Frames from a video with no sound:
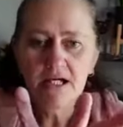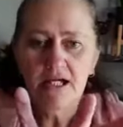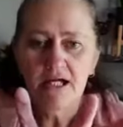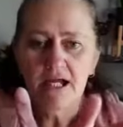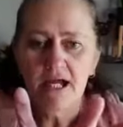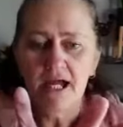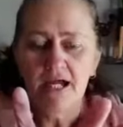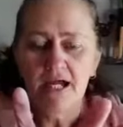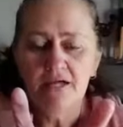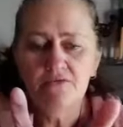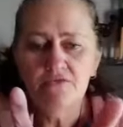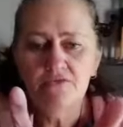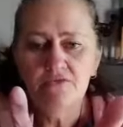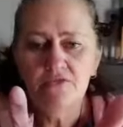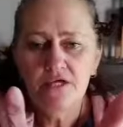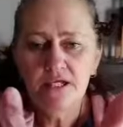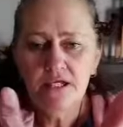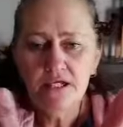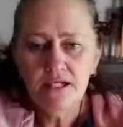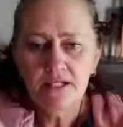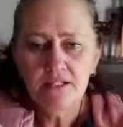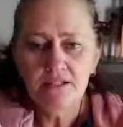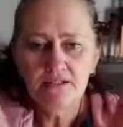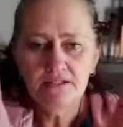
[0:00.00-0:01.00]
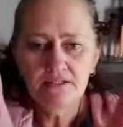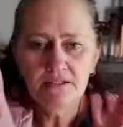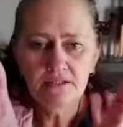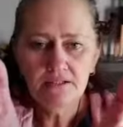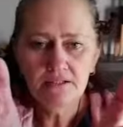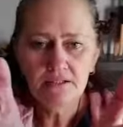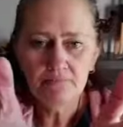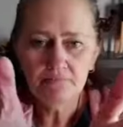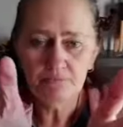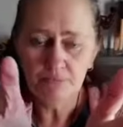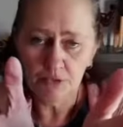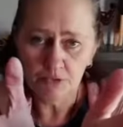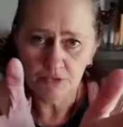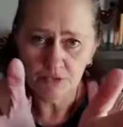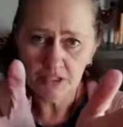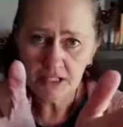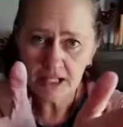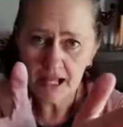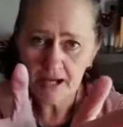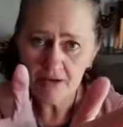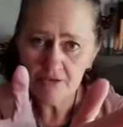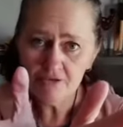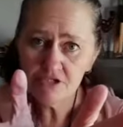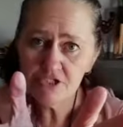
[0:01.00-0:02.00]
And then build the
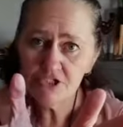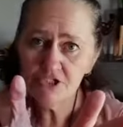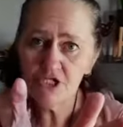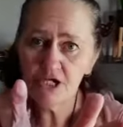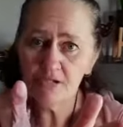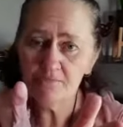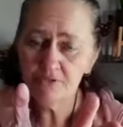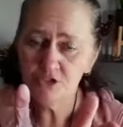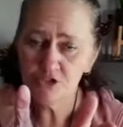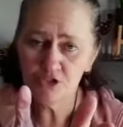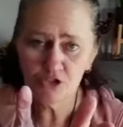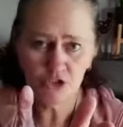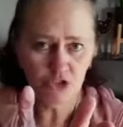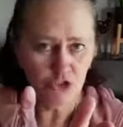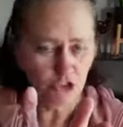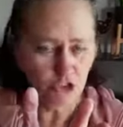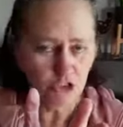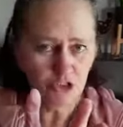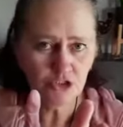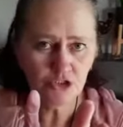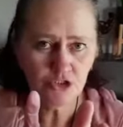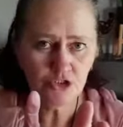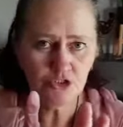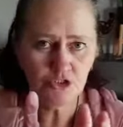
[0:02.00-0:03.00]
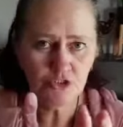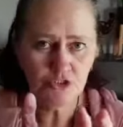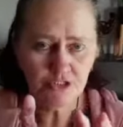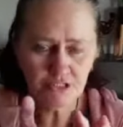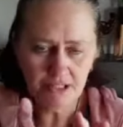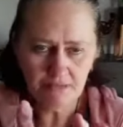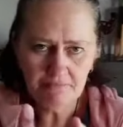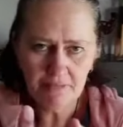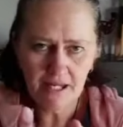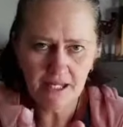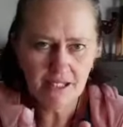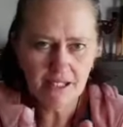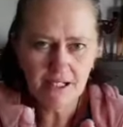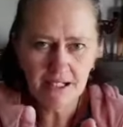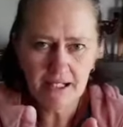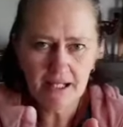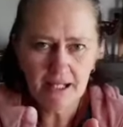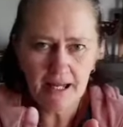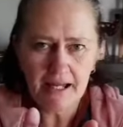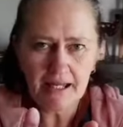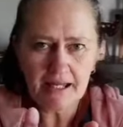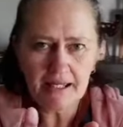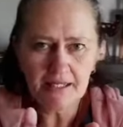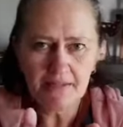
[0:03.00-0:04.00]
courage up, because you can do this, and make it a
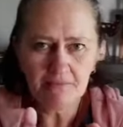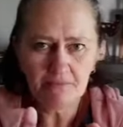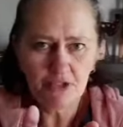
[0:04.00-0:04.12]
game.